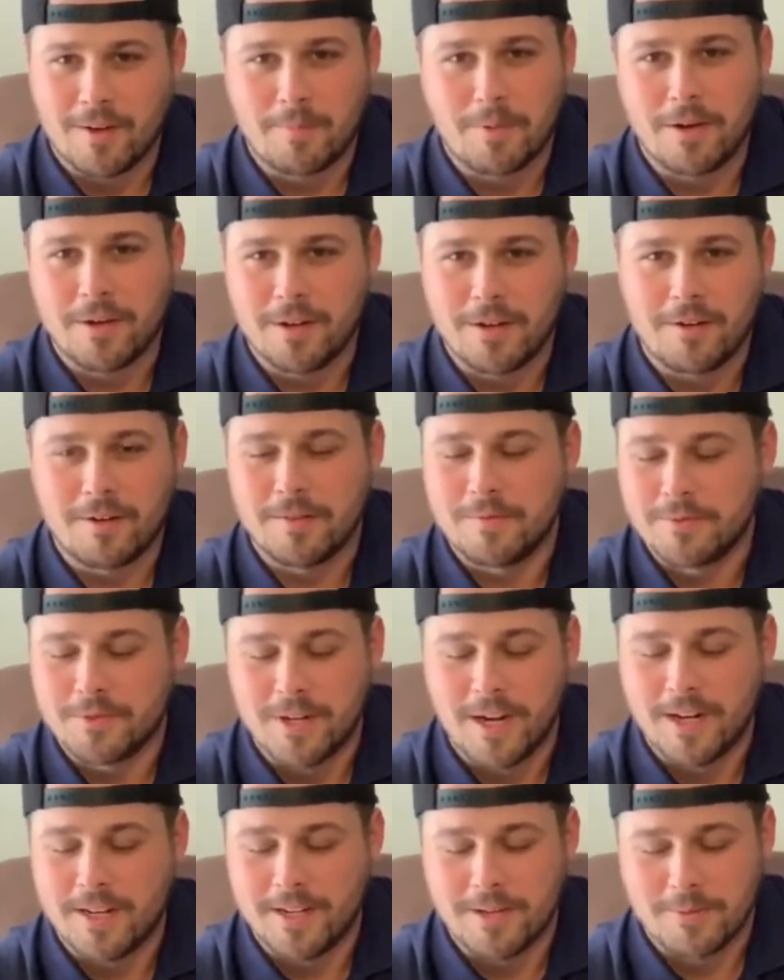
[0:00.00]
Probably y'all don't even
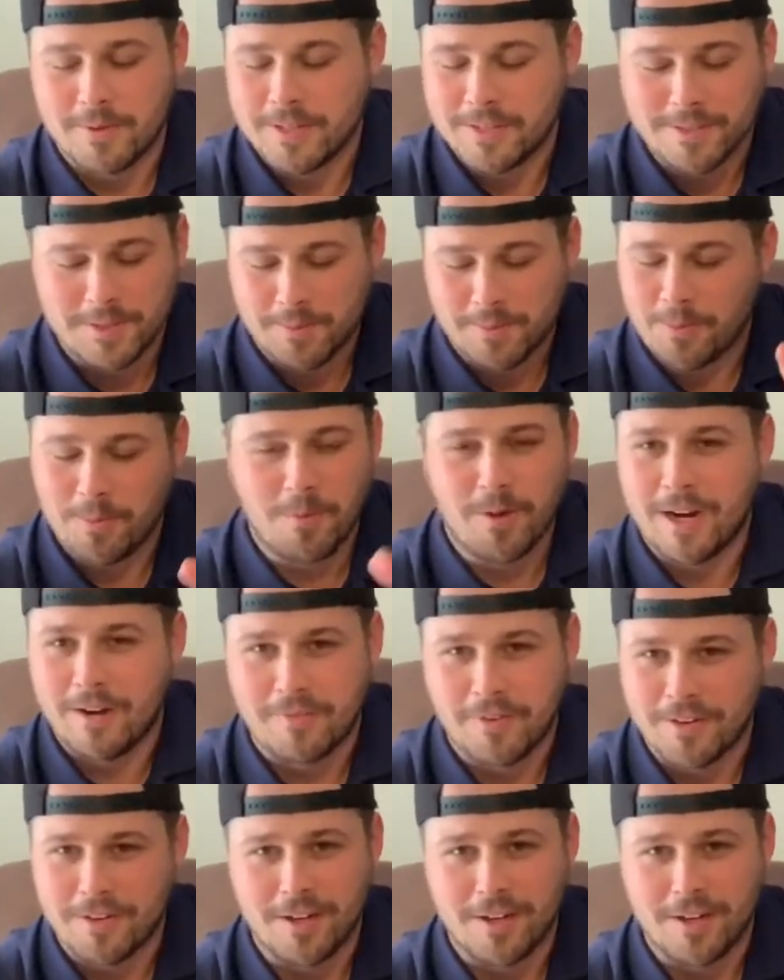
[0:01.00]
try it anyway. So whatever.